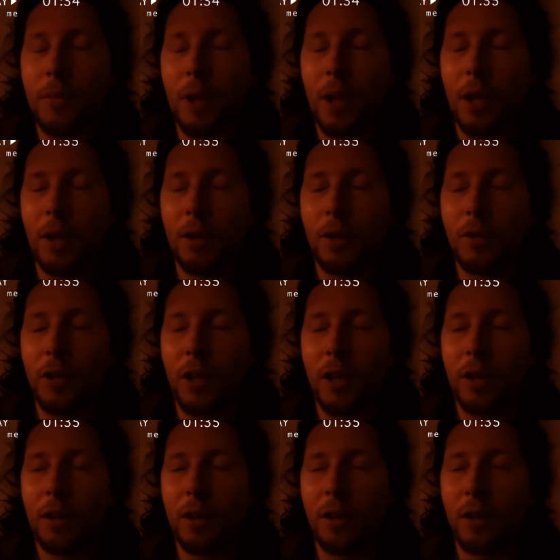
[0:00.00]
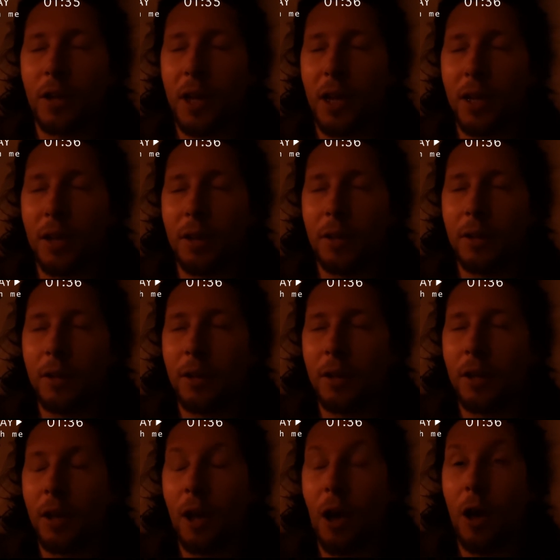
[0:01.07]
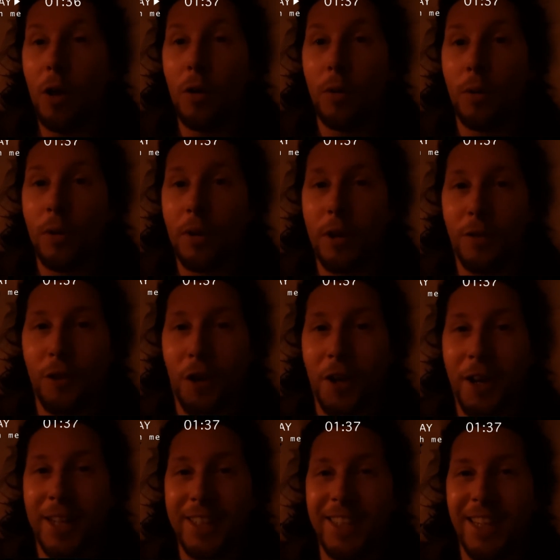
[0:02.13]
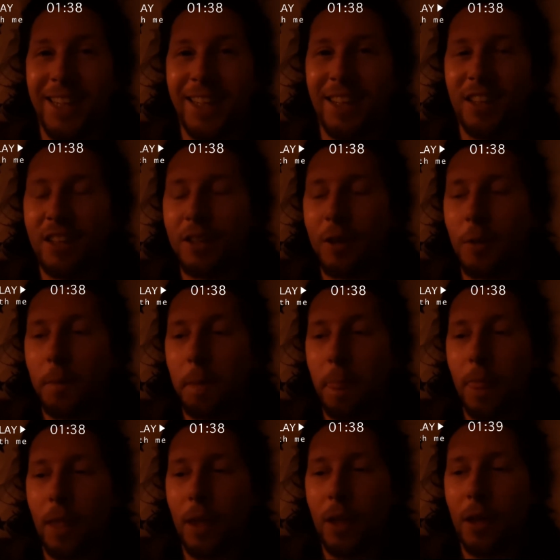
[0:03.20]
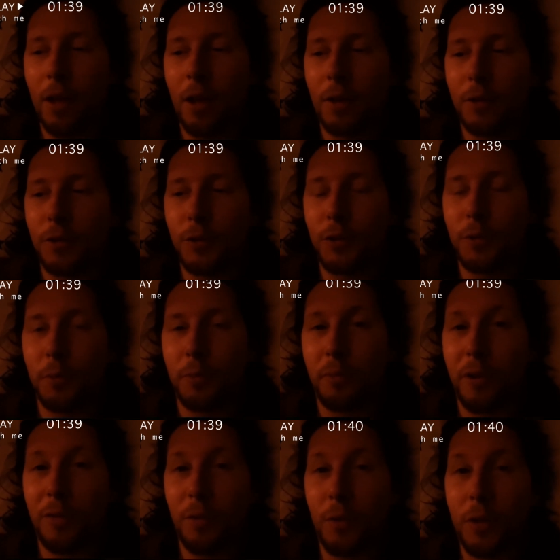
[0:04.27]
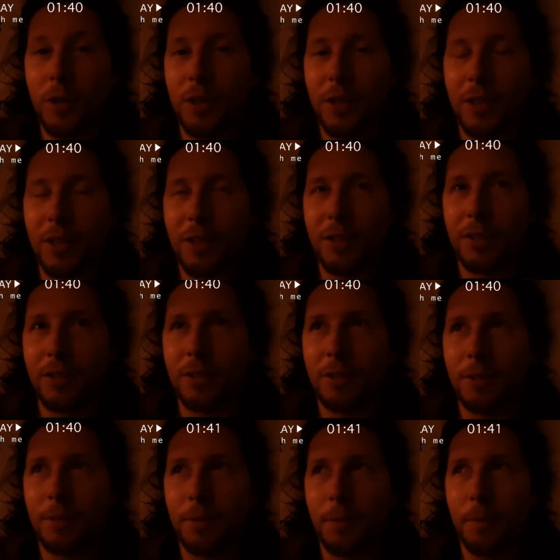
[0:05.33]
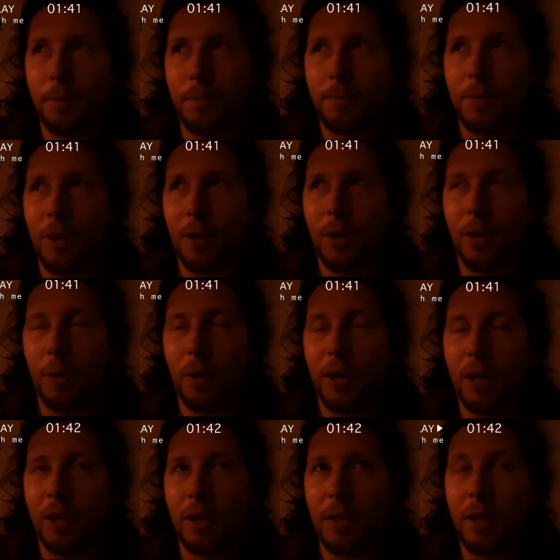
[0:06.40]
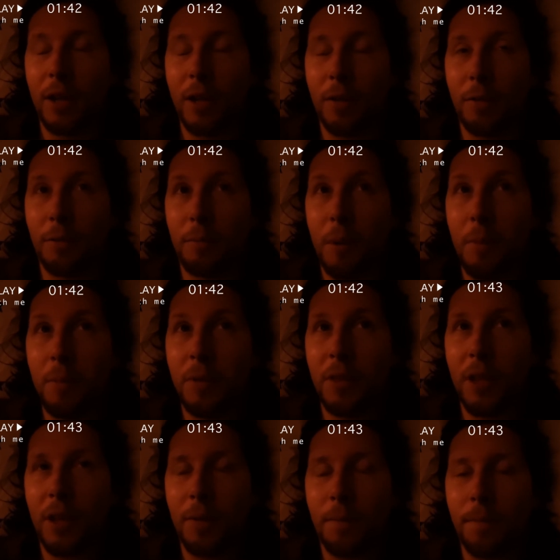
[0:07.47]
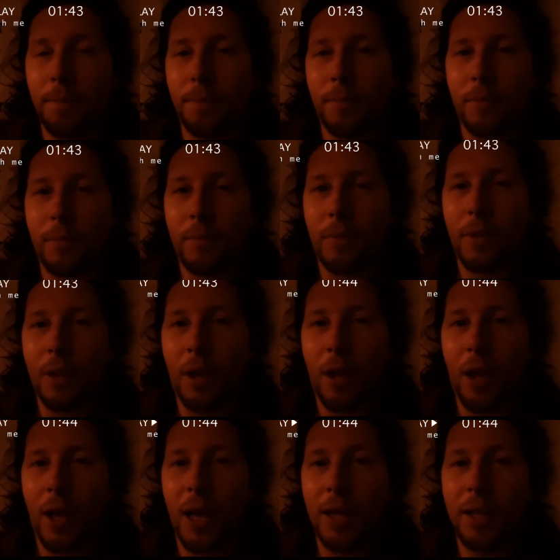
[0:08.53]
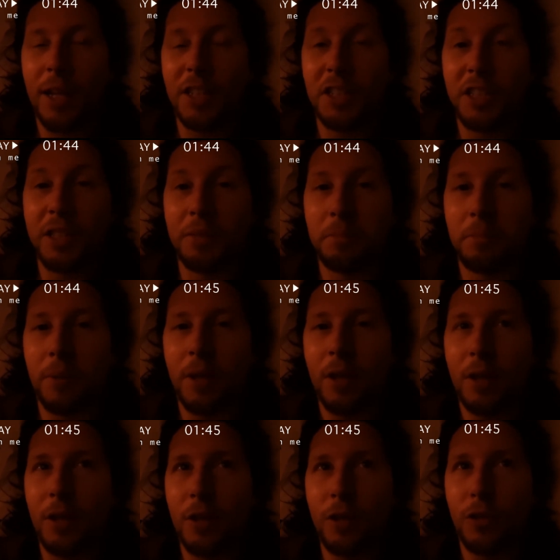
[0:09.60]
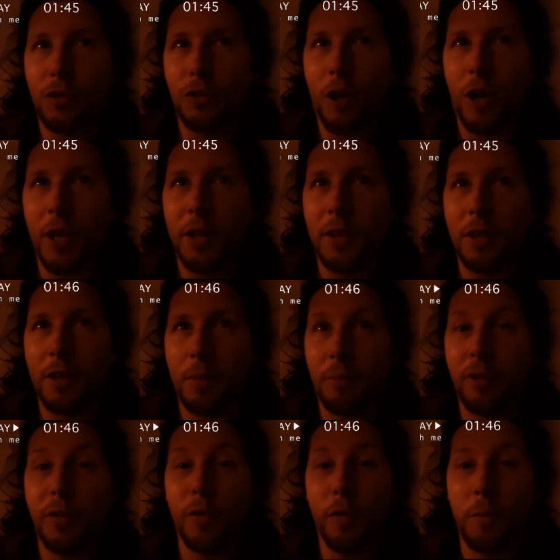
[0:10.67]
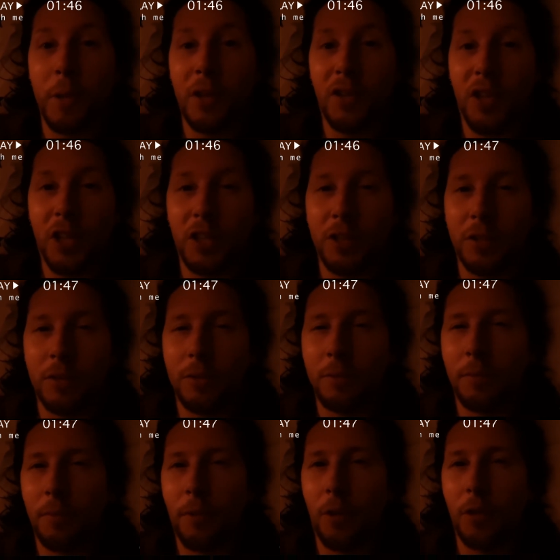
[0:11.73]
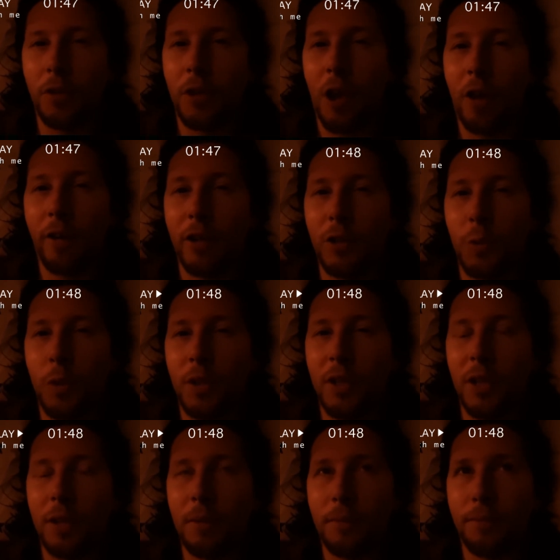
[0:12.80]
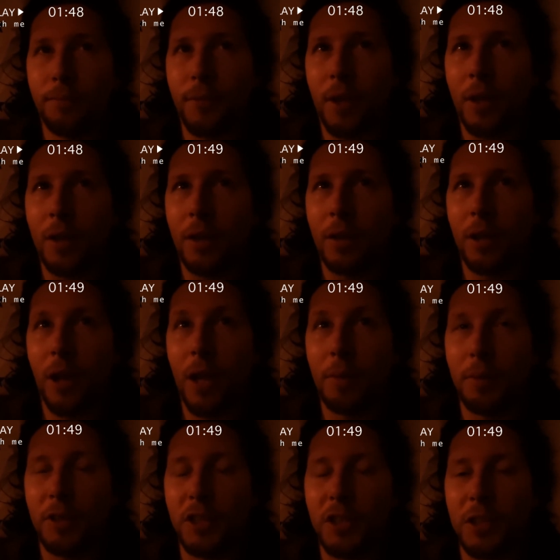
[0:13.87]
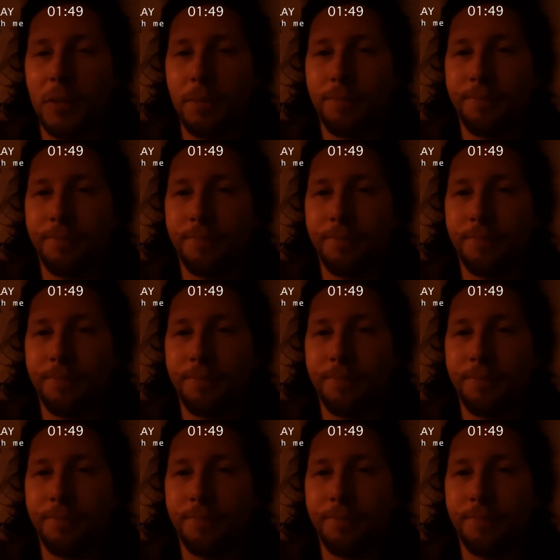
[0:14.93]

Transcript: I was like, okay, oh, I've got an idea. I'll do some breath work and that'll help clear. And then I remembered that I hadn't actually tried the Breathe With Me session on the RX1 yet, the light machine,